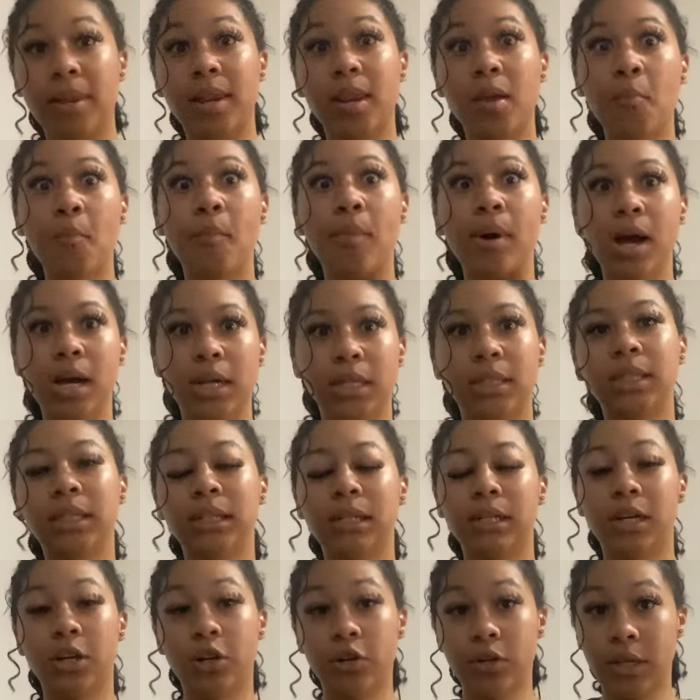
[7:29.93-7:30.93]
them bugs
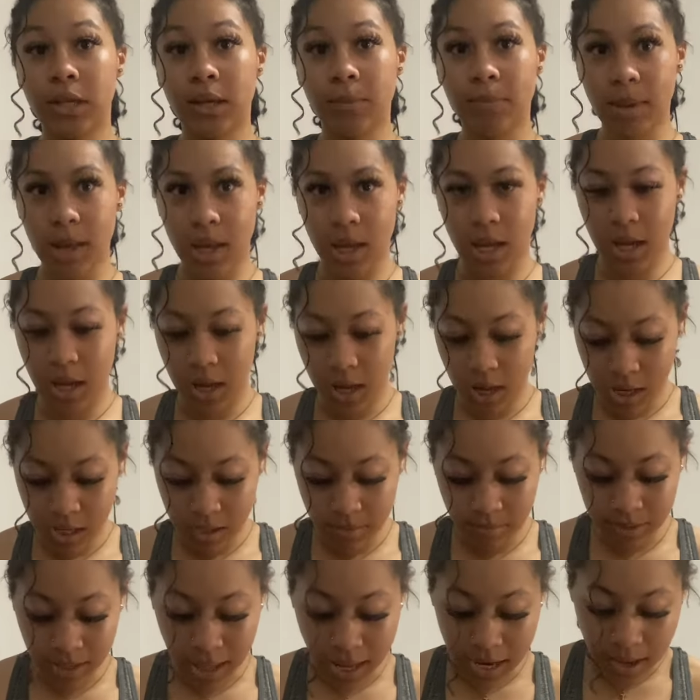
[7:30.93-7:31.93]
literally be
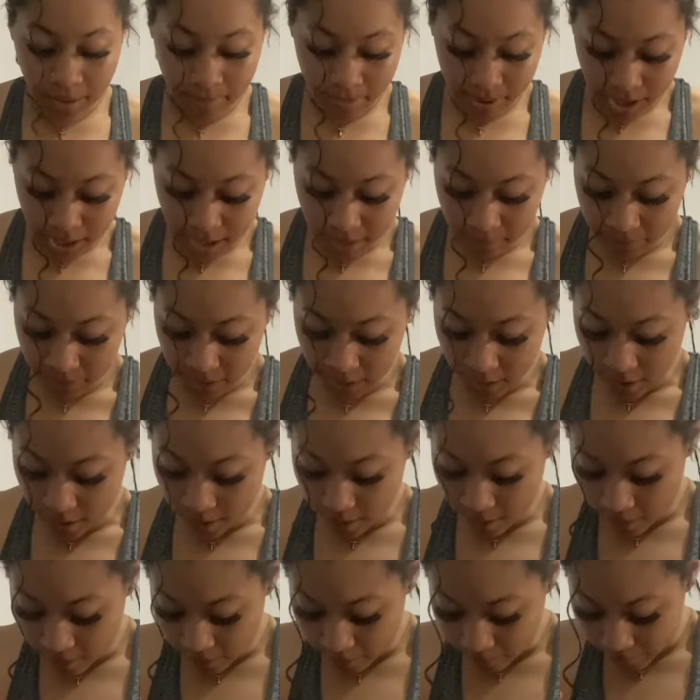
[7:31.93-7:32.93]
killing me. Like, they be eating me
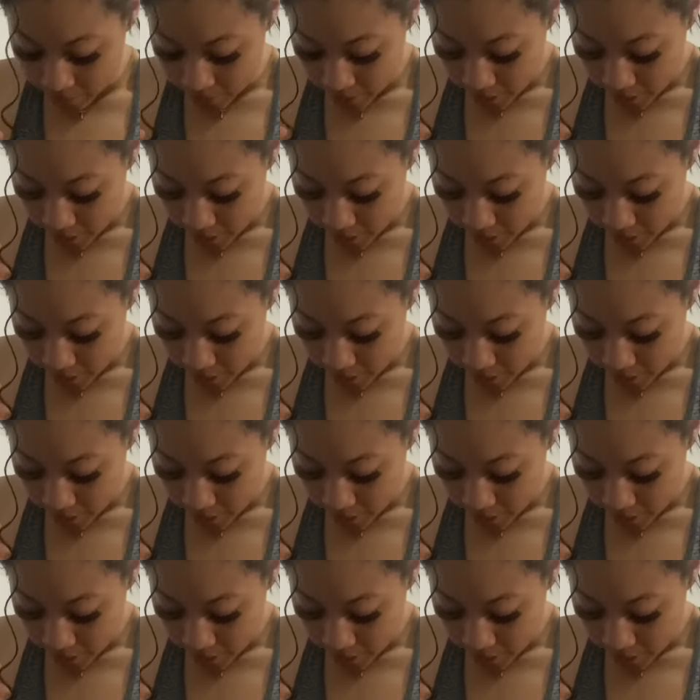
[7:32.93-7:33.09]
up.